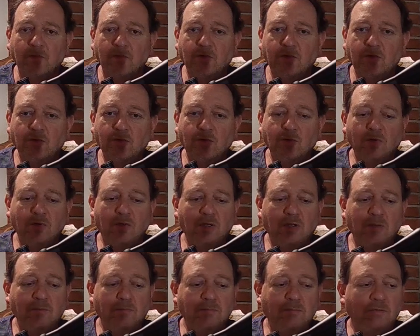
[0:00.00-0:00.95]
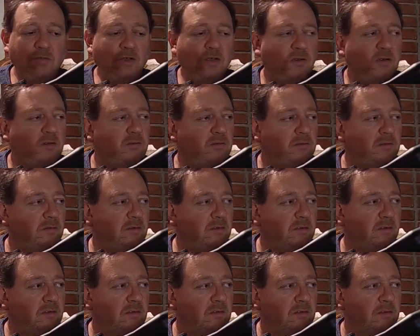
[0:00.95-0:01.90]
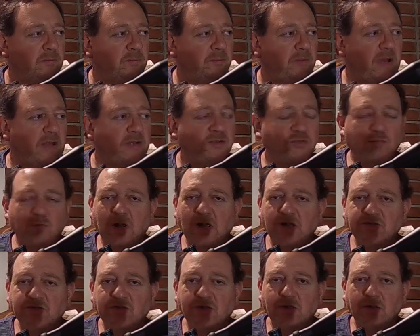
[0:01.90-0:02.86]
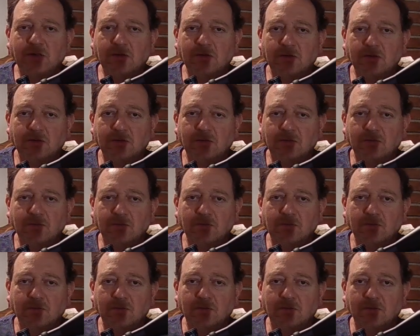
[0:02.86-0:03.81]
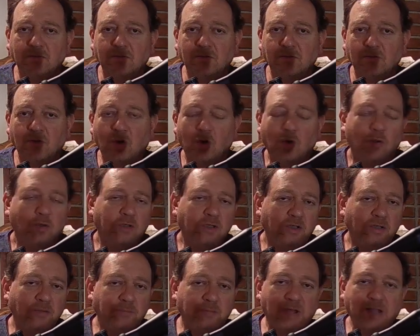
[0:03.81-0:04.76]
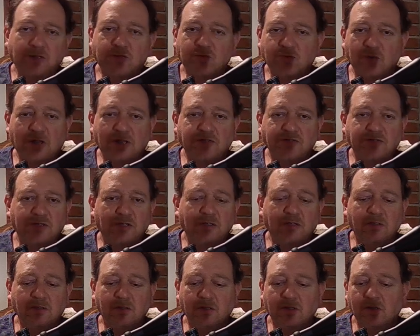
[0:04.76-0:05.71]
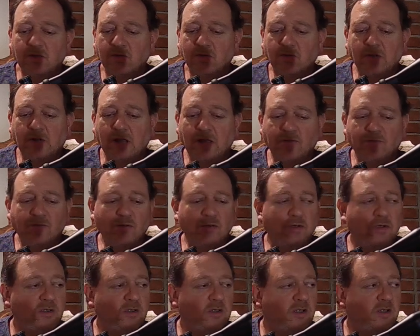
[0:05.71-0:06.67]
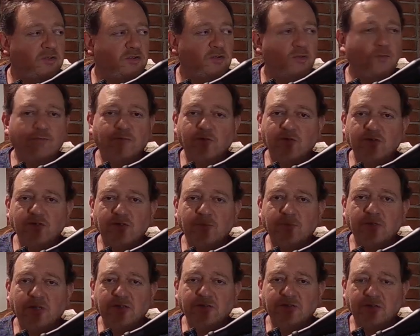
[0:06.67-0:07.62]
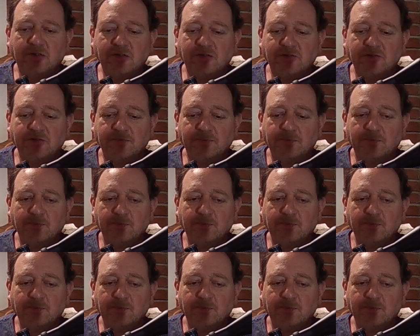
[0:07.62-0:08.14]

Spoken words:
to you know, bench rest it, hold it, bench rest it, or whatever, and shoot for some distance.